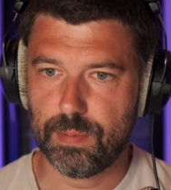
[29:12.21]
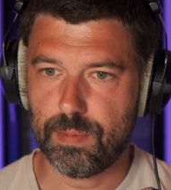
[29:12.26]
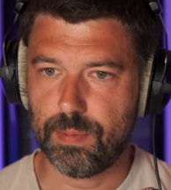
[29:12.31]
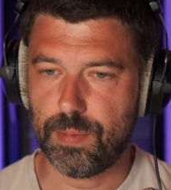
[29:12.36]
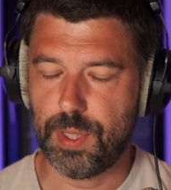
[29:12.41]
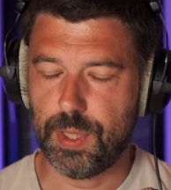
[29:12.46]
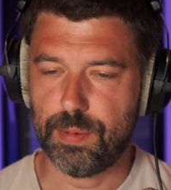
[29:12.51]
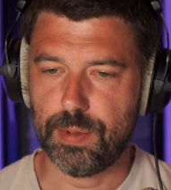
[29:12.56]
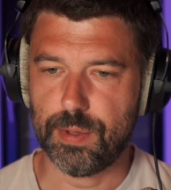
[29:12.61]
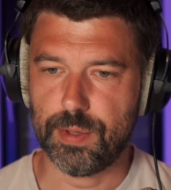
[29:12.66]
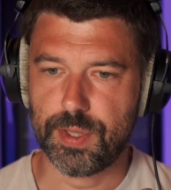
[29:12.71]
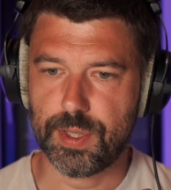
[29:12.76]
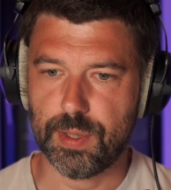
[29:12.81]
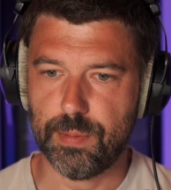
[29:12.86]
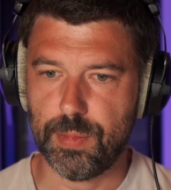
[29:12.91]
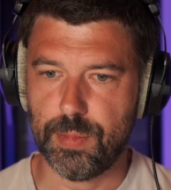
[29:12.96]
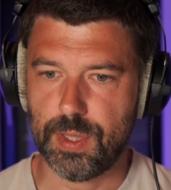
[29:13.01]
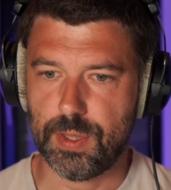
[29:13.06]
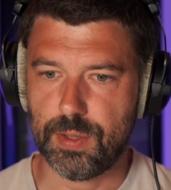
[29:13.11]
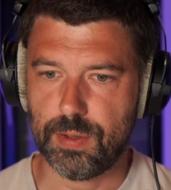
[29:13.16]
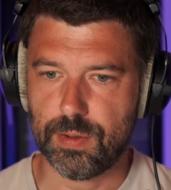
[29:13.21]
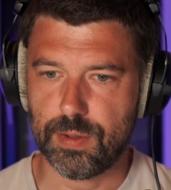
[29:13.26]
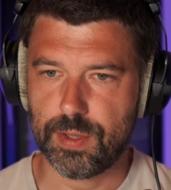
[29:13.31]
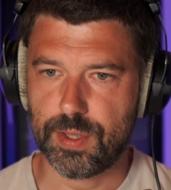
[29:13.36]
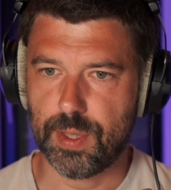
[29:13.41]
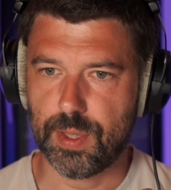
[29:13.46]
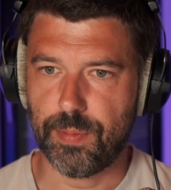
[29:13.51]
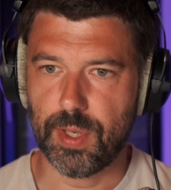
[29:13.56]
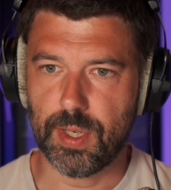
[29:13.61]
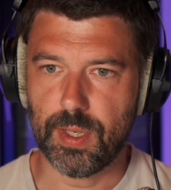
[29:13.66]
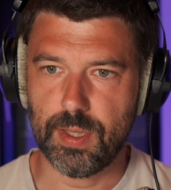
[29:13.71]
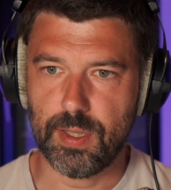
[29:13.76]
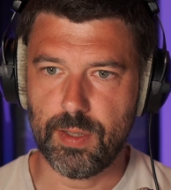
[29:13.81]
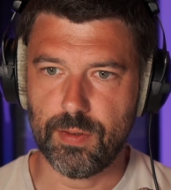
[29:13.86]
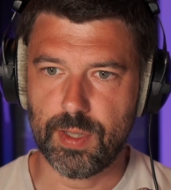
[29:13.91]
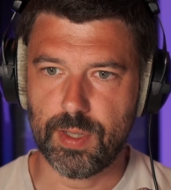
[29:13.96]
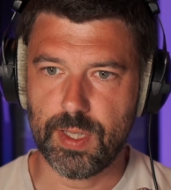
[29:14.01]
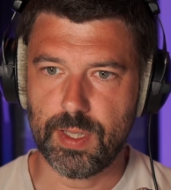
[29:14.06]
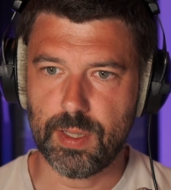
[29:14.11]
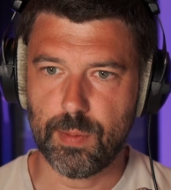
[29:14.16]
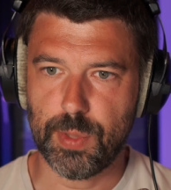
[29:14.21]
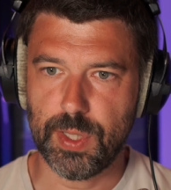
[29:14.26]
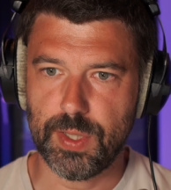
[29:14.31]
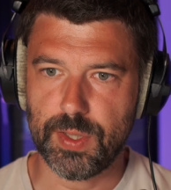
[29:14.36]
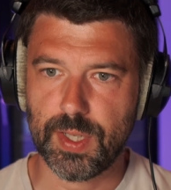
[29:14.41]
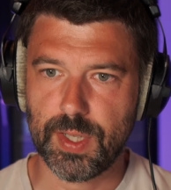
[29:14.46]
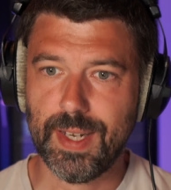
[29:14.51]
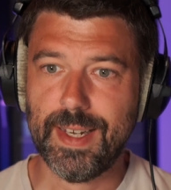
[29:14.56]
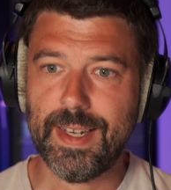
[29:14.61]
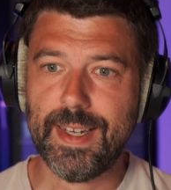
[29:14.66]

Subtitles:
people submit or something in your database,